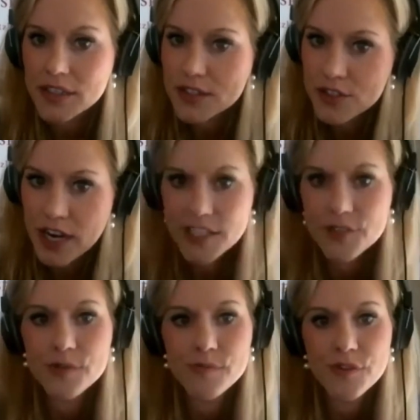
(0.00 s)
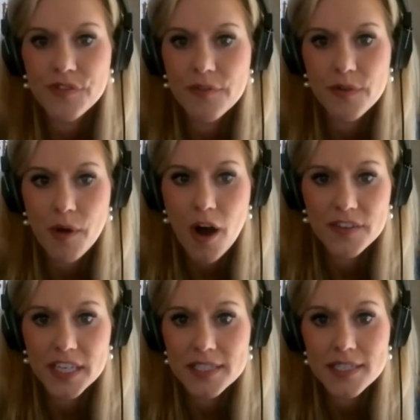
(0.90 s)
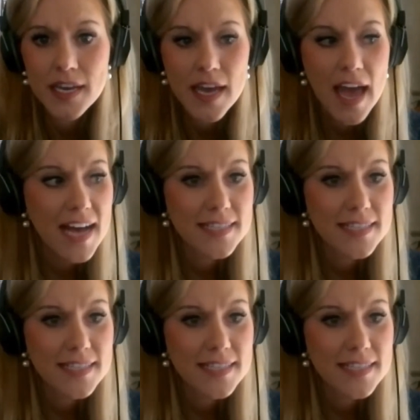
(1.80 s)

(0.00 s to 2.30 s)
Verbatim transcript: years trying to remove him from office mm-hmm.